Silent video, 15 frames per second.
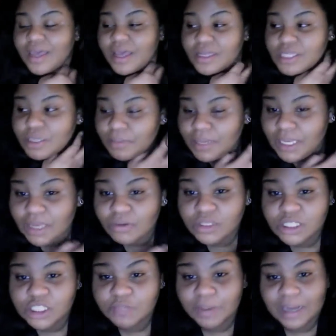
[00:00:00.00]
To me, he was the
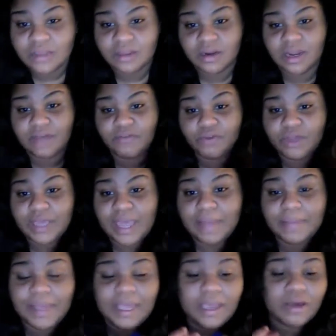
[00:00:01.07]
spawn of the devil. He
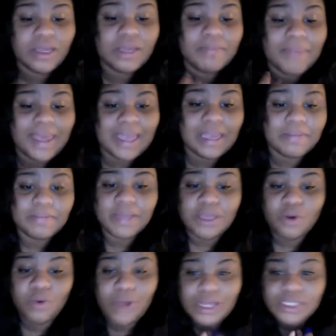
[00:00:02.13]
gave me hell. He made me
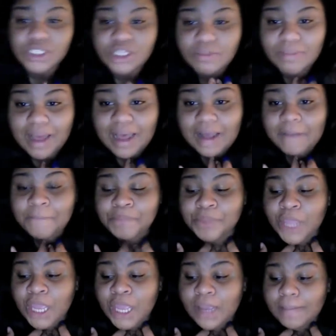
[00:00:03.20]
question my
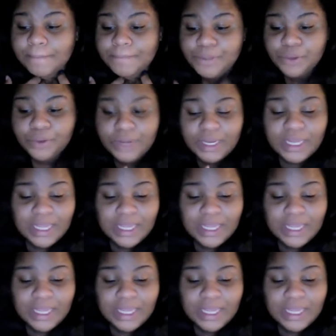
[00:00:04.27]
beauty.